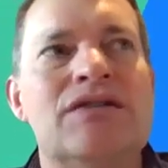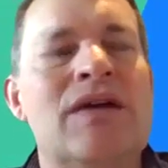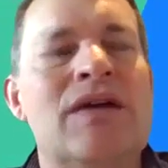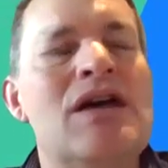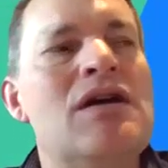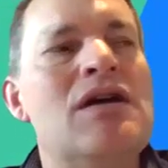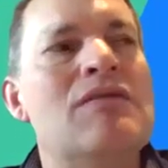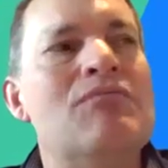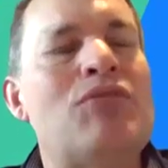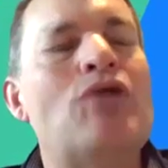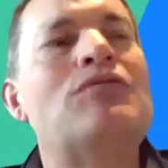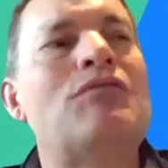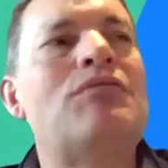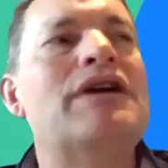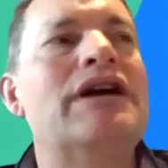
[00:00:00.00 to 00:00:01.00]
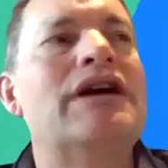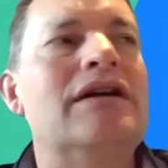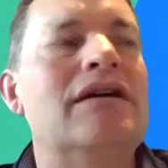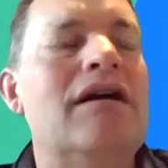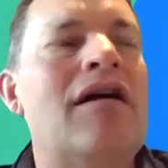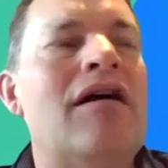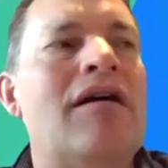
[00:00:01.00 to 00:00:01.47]
And
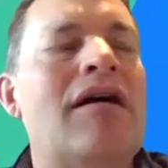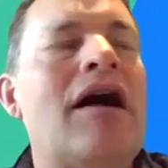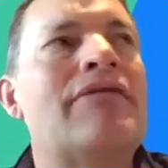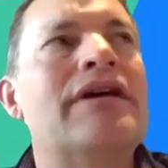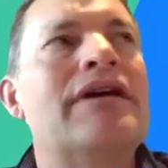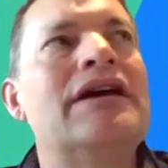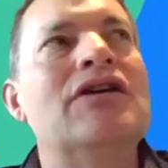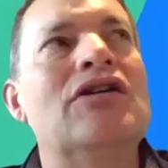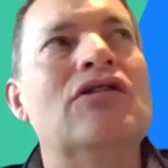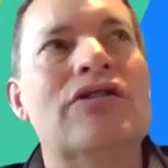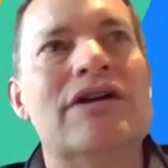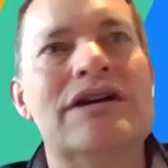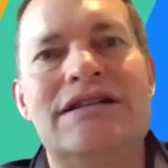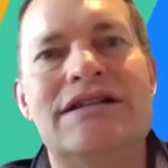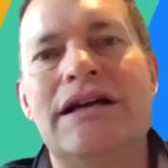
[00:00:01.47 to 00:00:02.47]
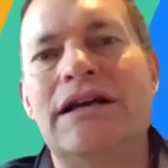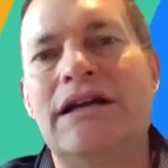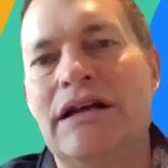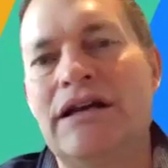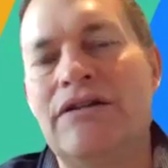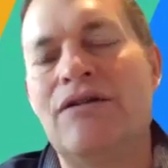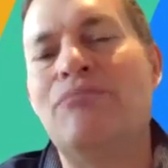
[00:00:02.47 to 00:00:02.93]
probably, I think,
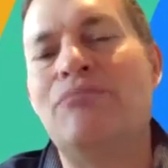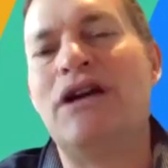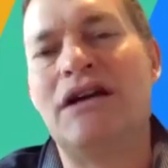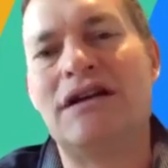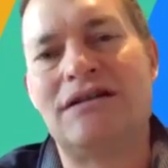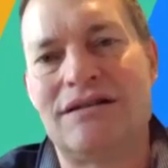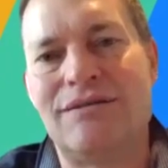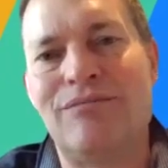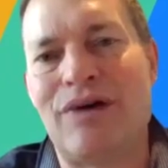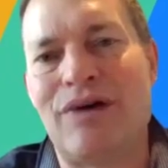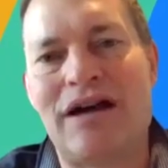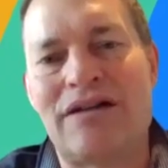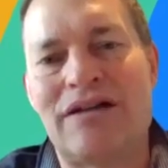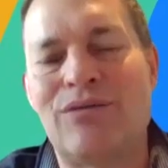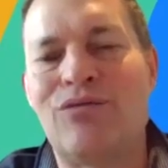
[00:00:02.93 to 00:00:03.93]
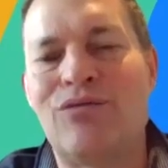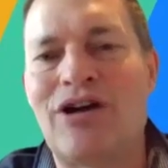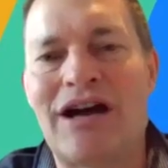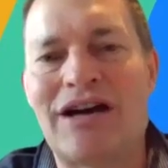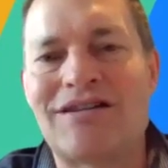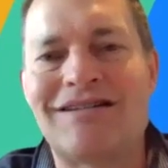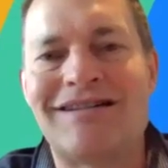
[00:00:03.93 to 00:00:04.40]
increasingly, the biggest impact that
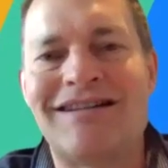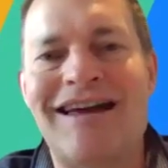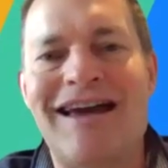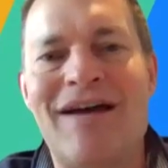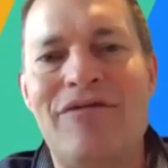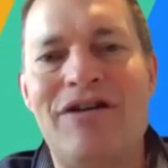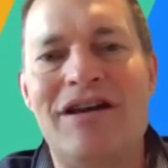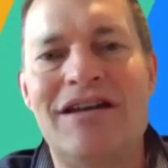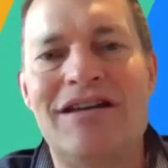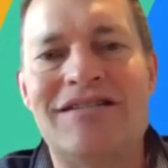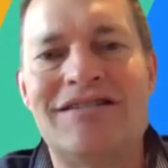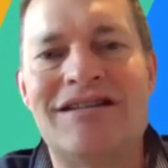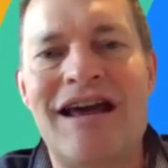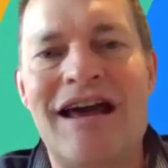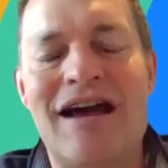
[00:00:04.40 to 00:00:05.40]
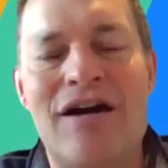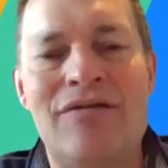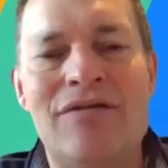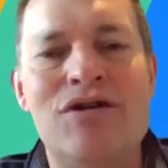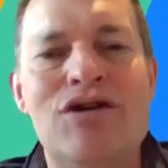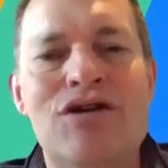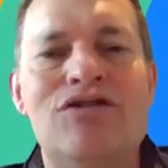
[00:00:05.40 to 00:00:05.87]
we're actually having is
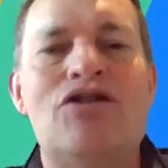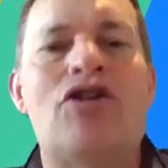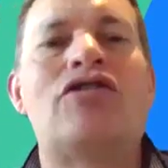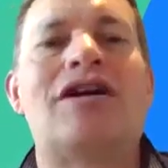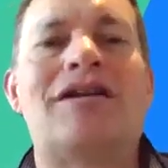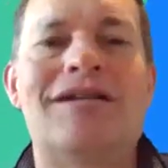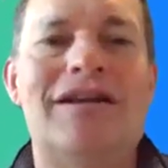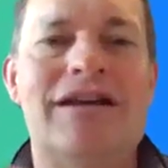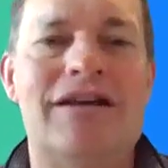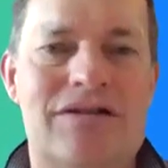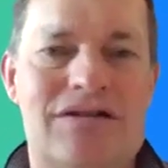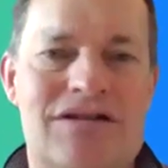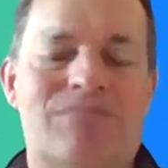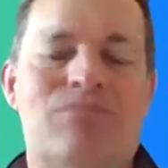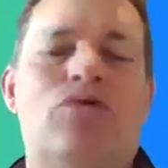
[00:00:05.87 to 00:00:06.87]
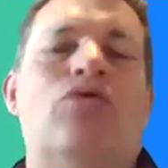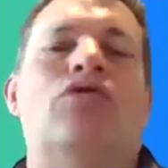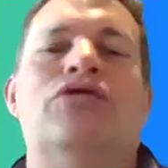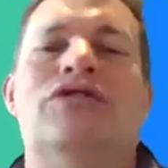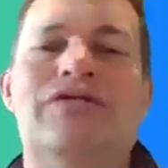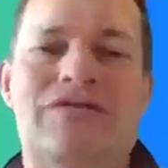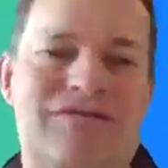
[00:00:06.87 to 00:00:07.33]
now not only the
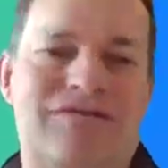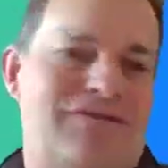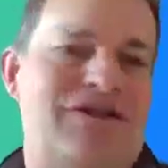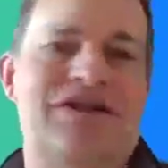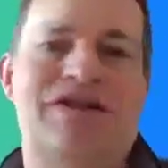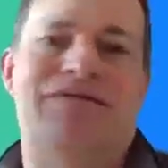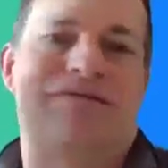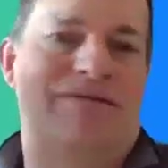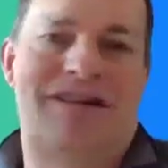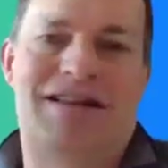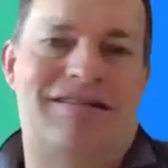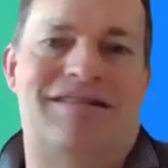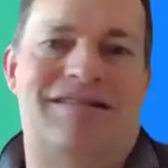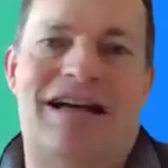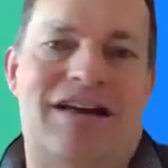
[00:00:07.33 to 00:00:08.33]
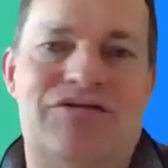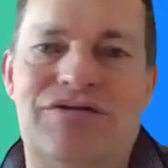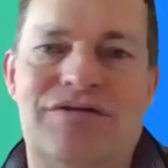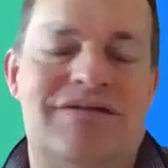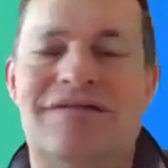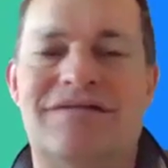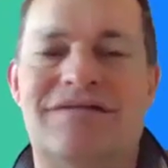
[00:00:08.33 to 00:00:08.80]
support of, the
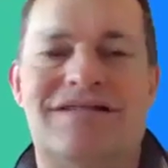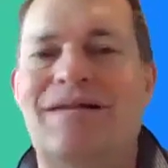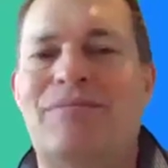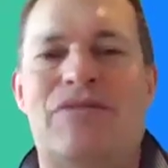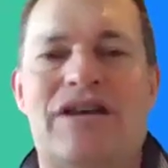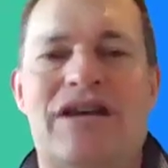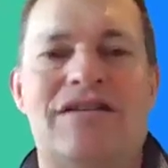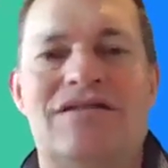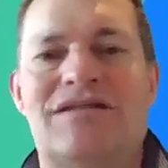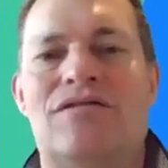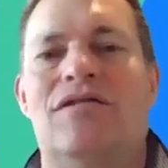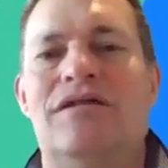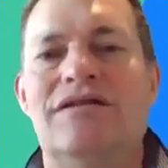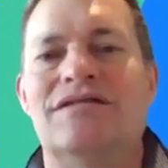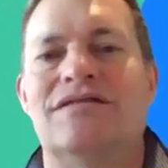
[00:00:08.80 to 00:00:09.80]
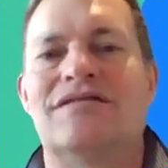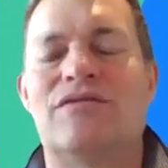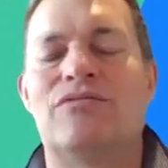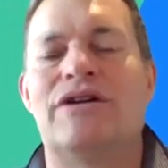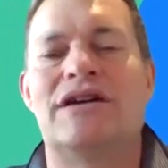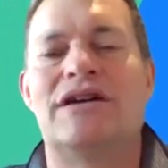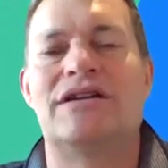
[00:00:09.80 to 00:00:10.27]
100 and something scholars
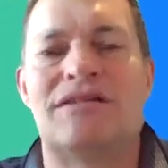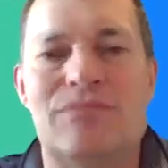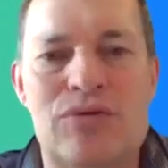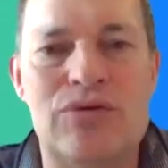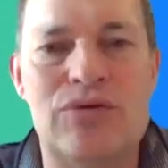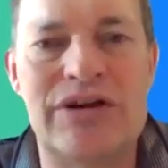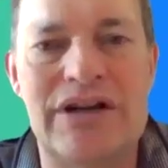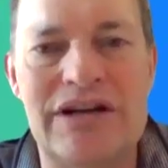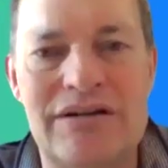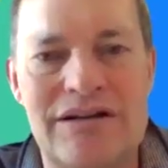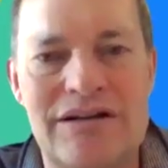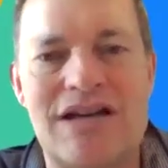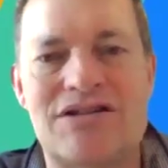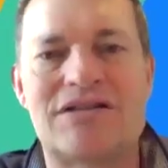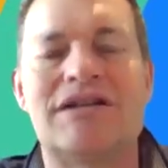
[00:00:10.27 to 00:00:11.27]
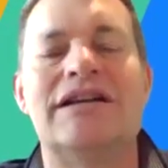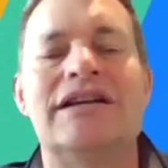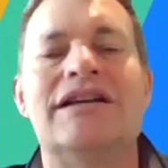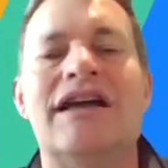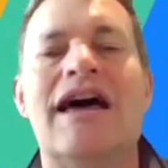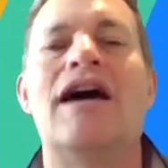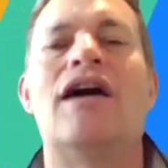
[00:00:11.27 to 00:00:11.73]
that we're supporting
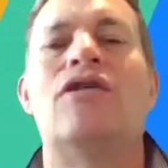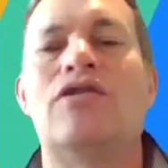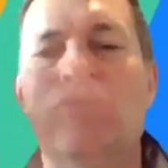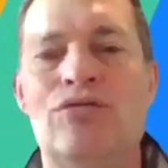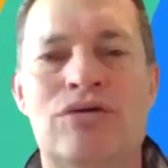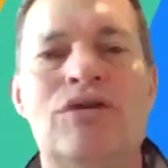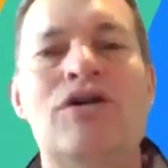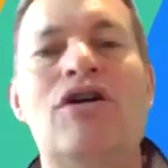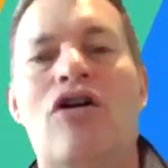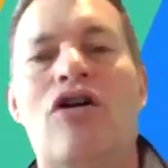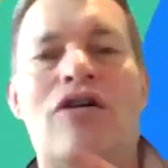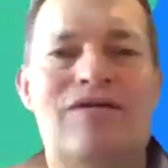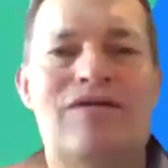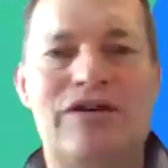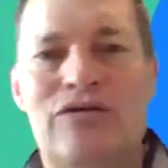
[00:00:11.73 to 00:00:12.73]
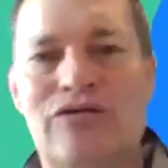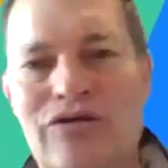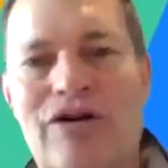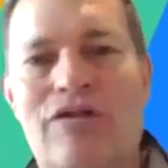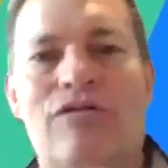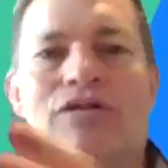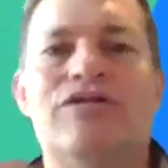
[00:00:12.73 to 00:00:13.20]
nationally now, who will hopefully all
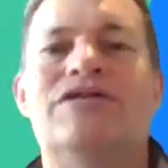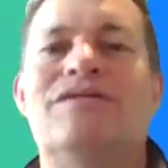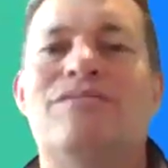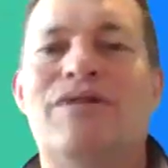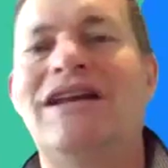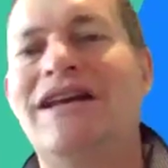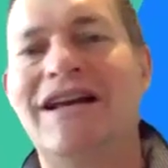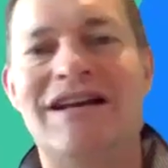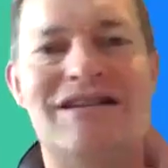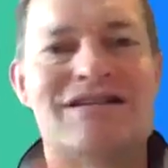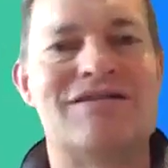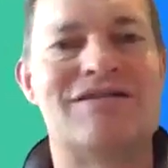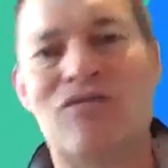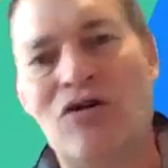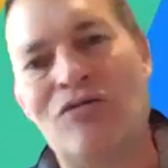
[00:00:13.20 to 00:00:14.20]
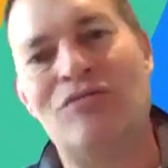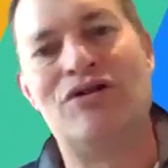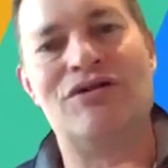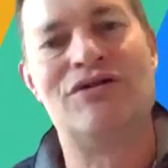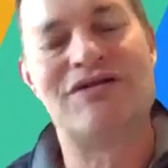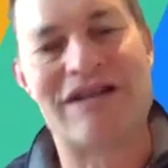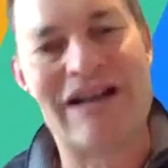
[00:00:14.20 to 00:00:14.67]
go on to be leaders and role
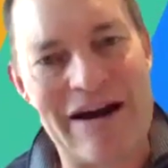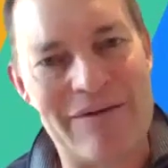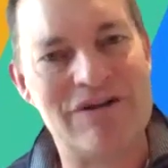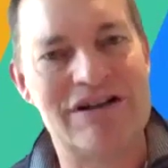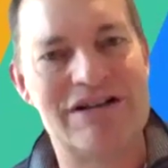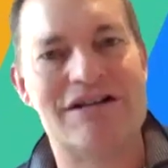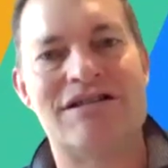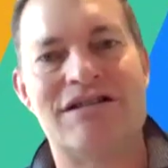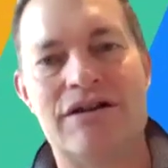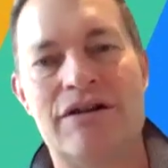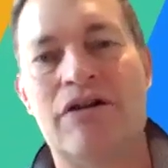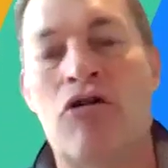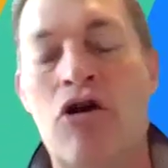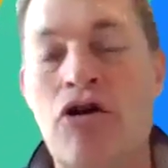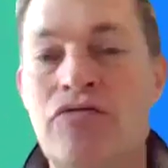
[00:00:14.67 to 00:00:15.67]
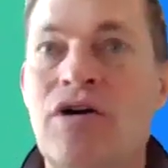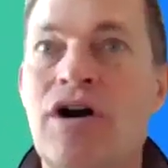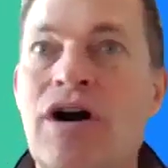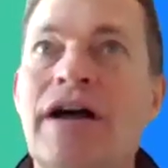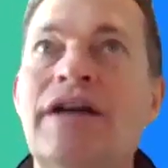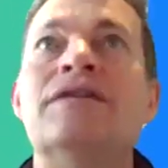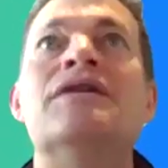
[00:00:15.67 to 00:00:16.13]
models and advocates in their own
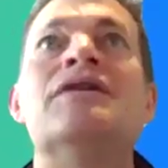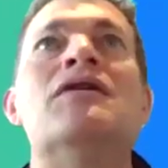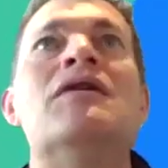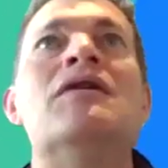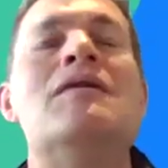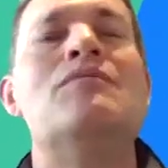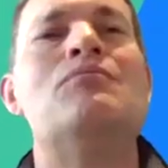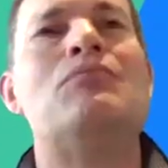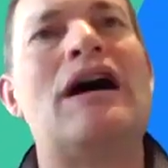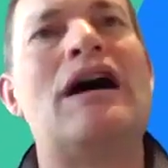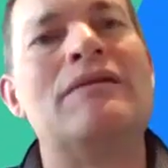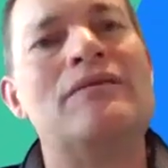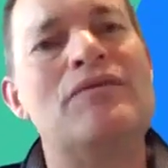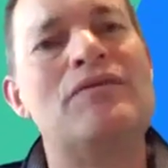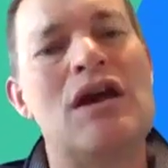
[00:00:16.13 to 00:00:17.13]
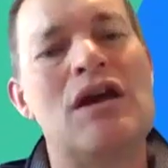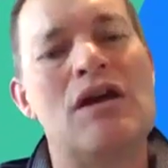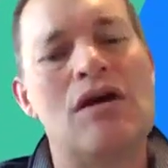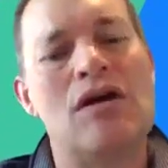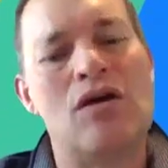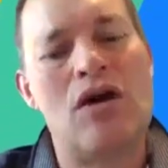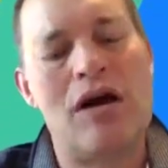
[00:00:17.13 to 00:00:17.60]
right, but
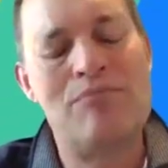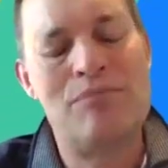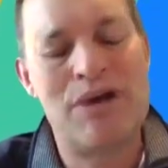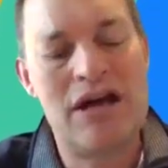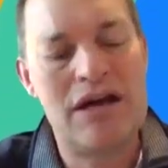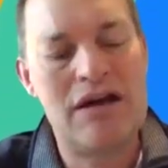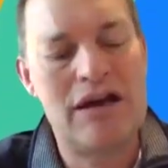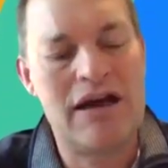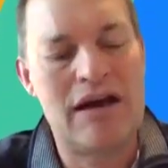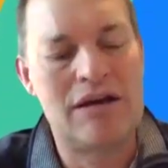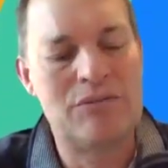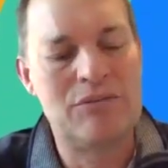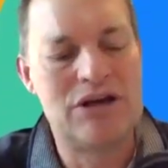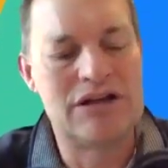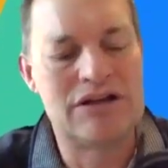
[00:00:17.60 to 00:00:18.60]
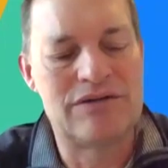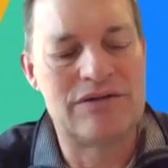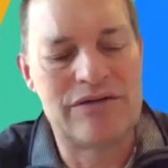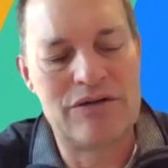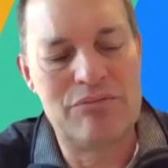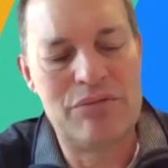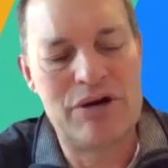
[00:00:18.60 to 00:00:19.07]
a big element
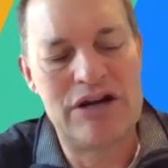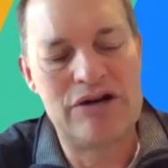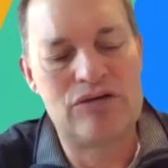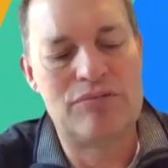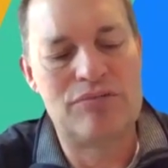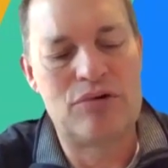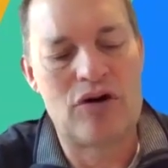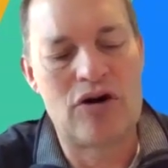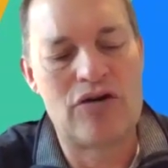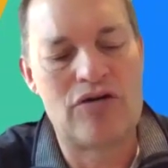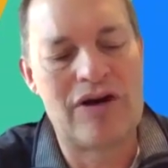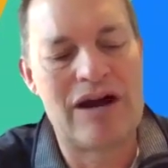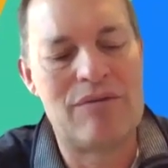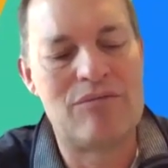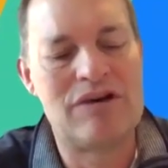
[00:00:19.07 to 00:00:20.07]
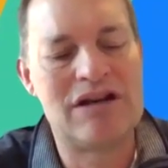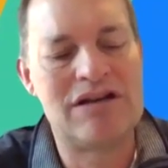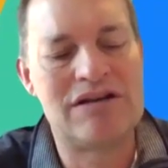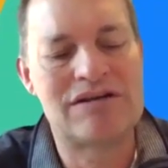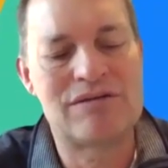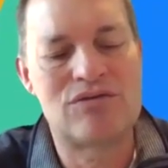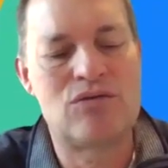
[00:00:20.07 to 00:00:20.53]
of the Pinnacle program
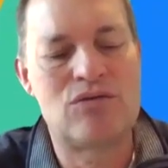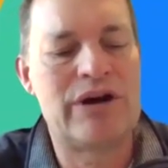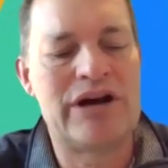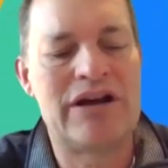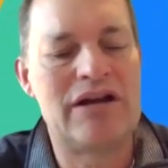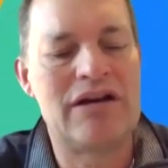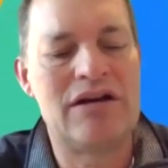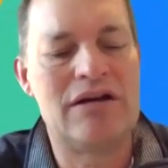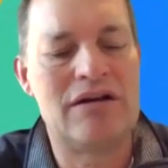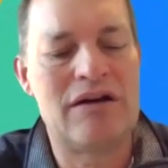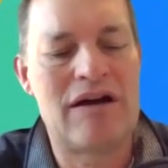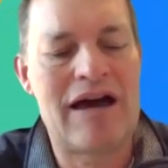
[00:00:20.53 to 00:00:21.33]
is we